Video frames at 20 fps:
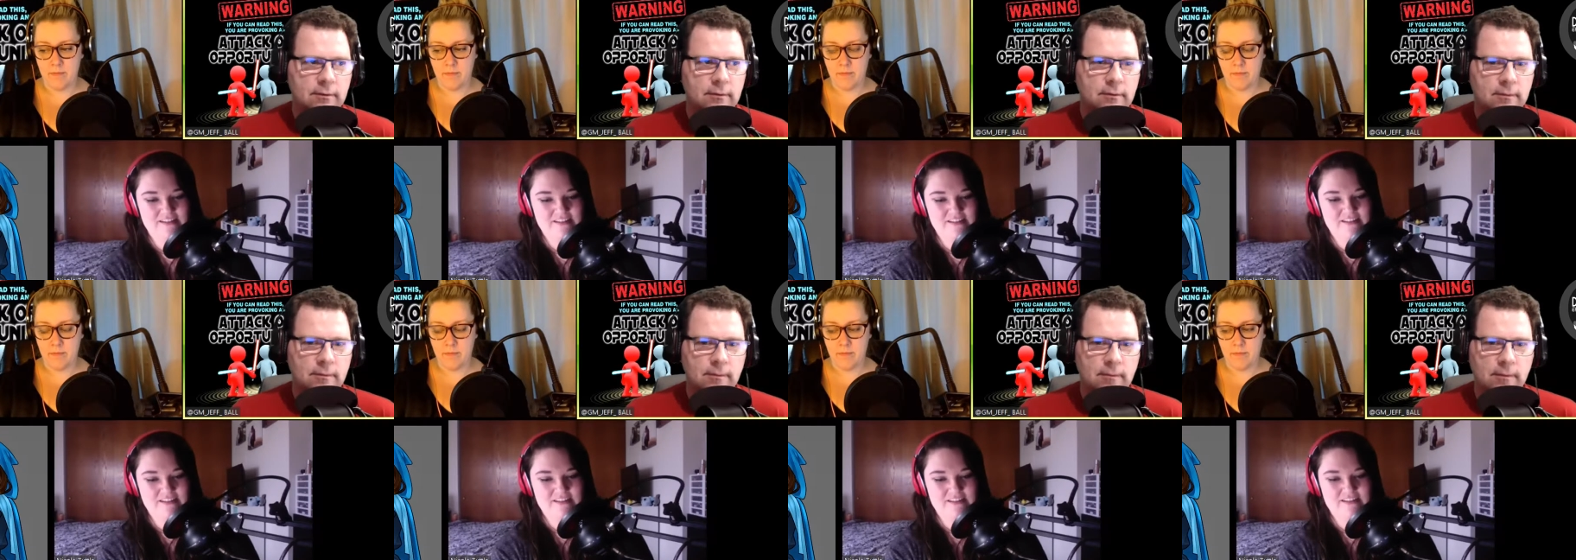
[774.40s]

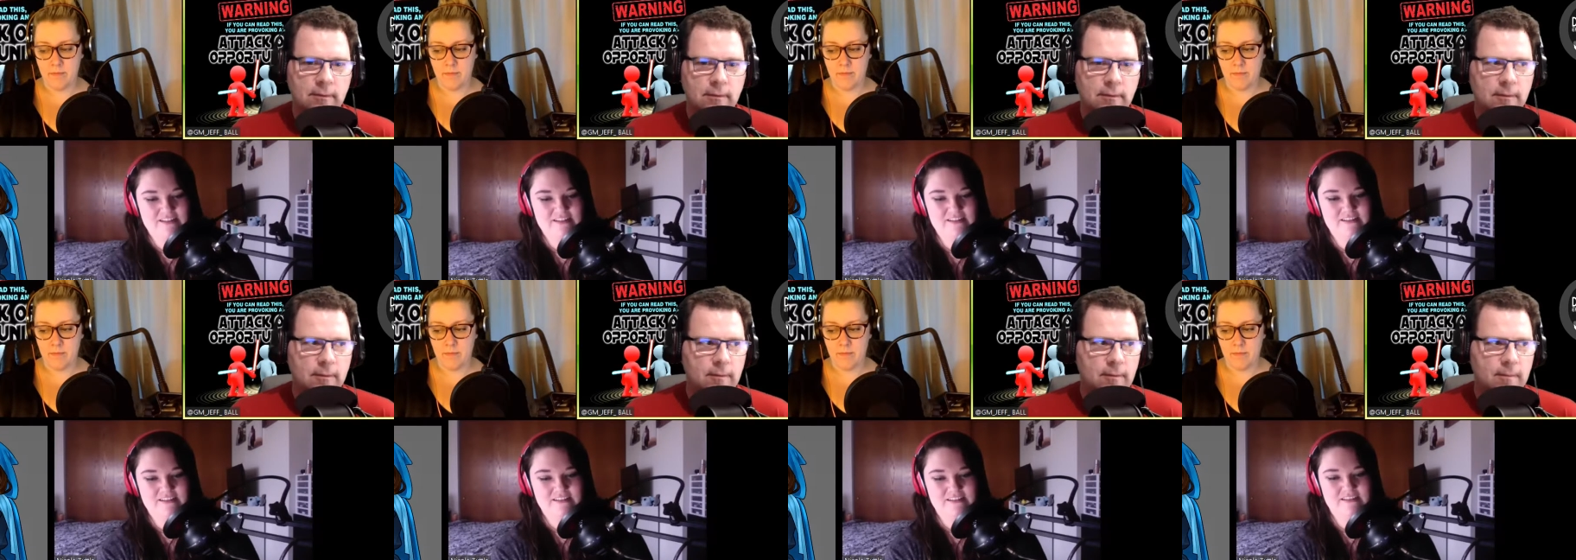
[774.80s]

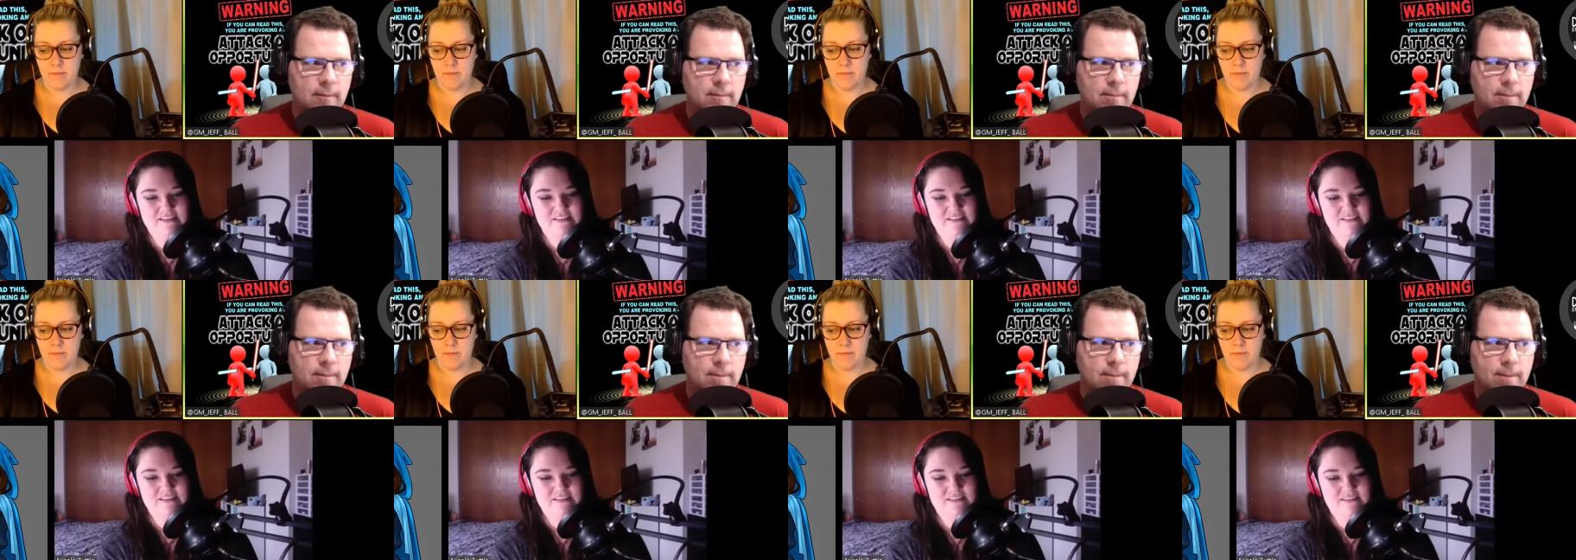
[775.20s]

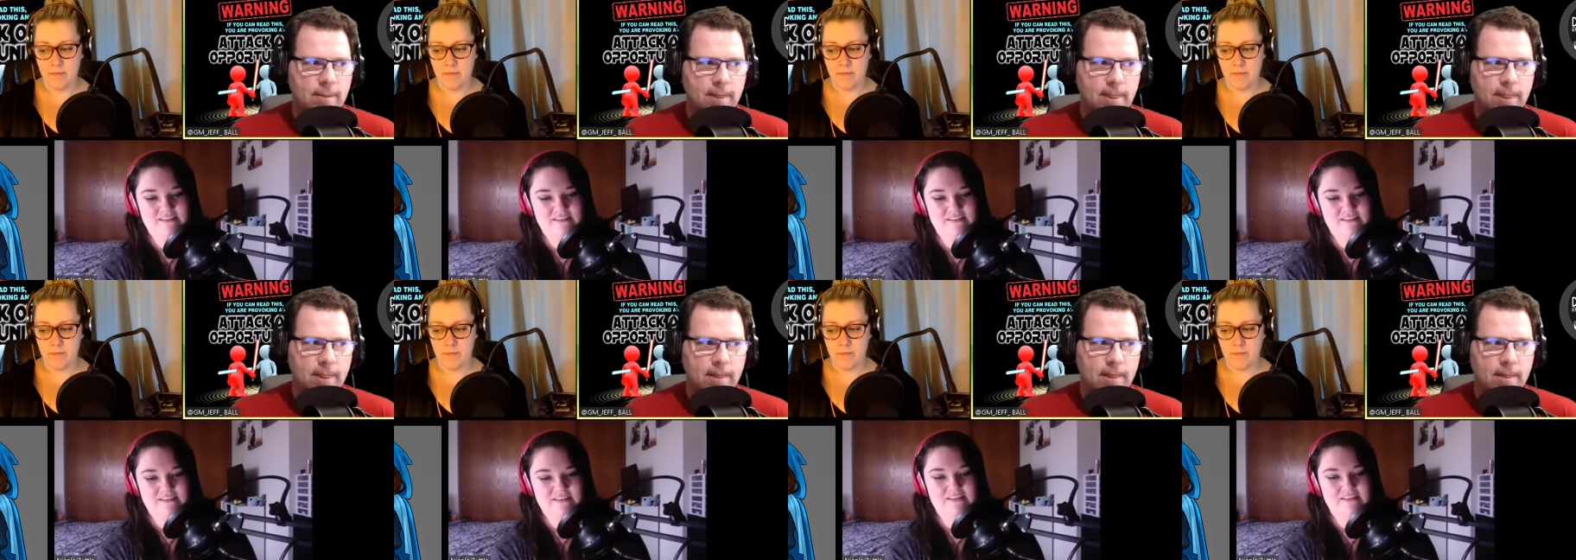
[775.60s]

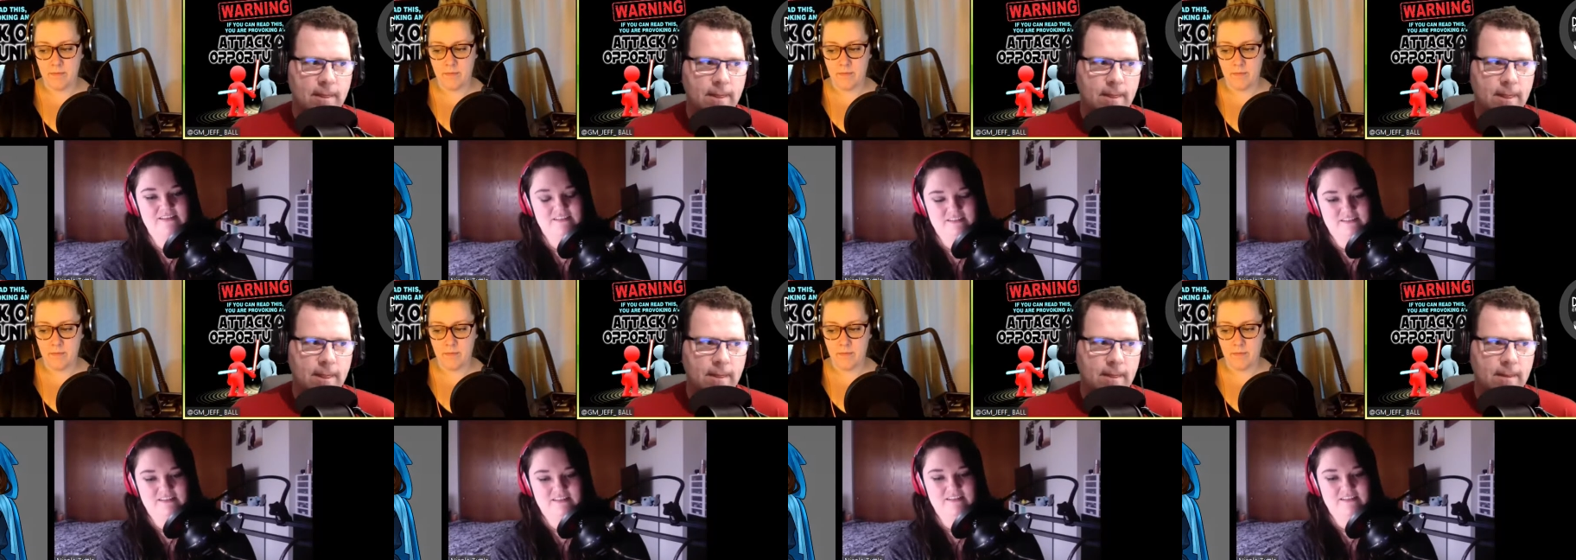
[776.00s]

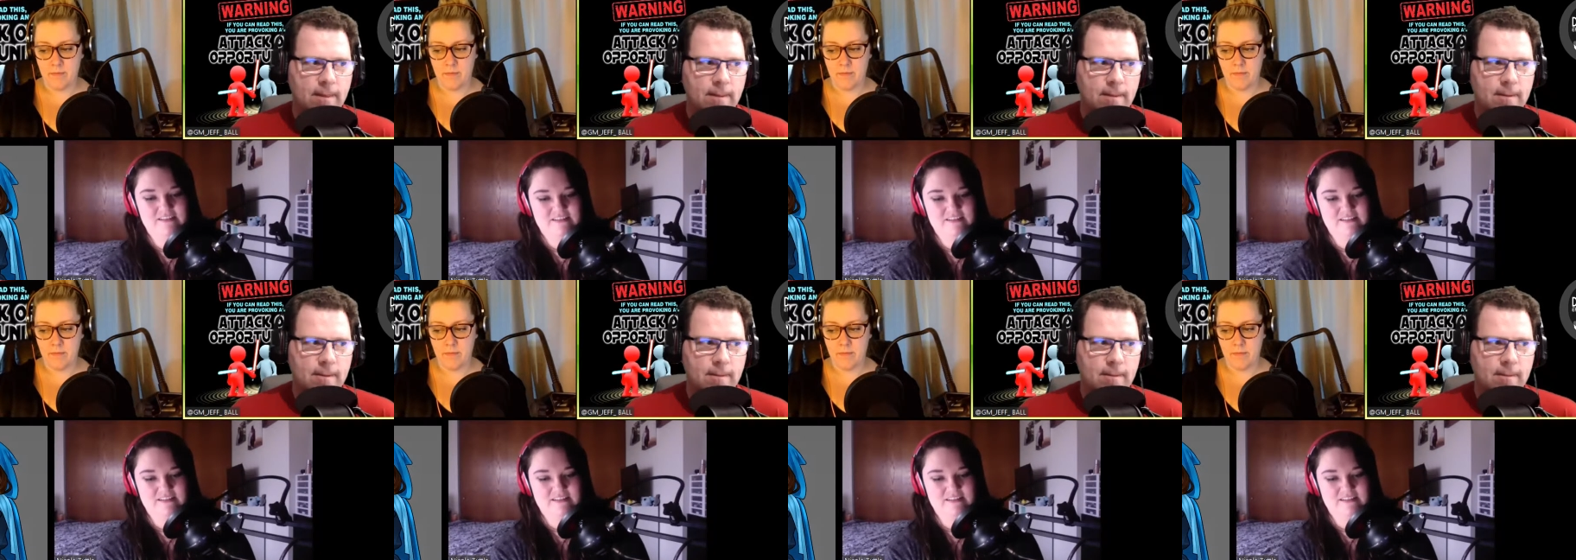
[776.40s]

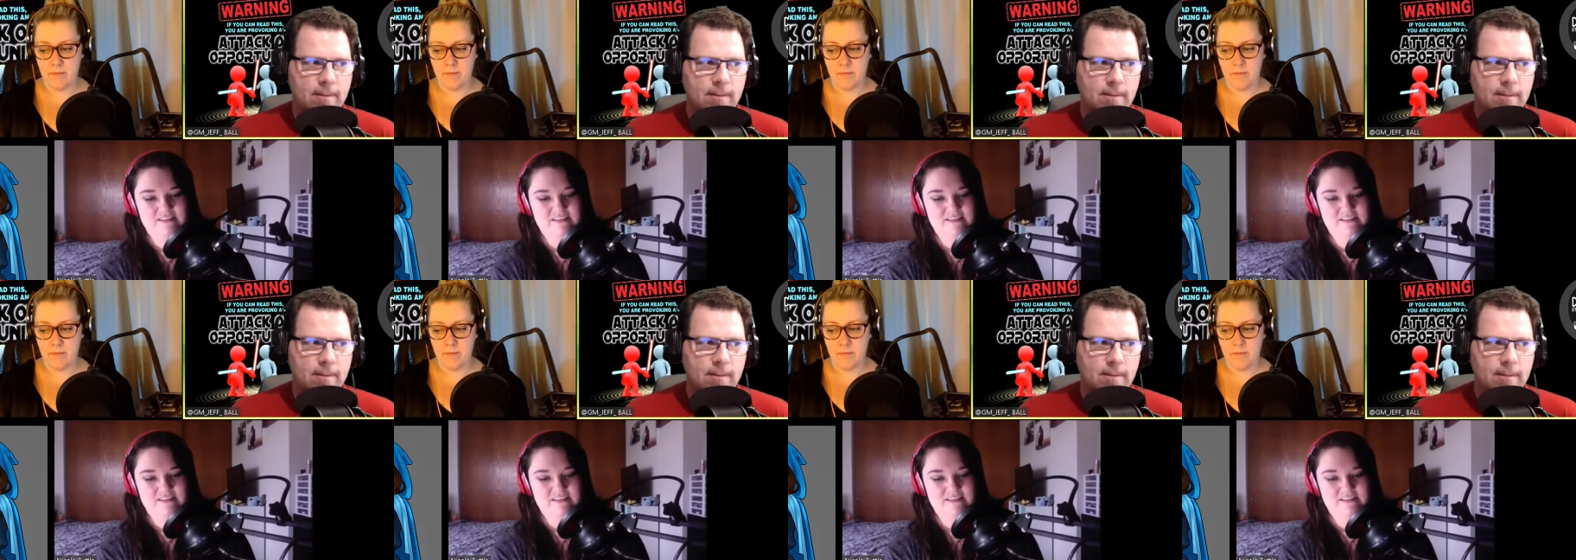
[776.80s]
Nobody speaks.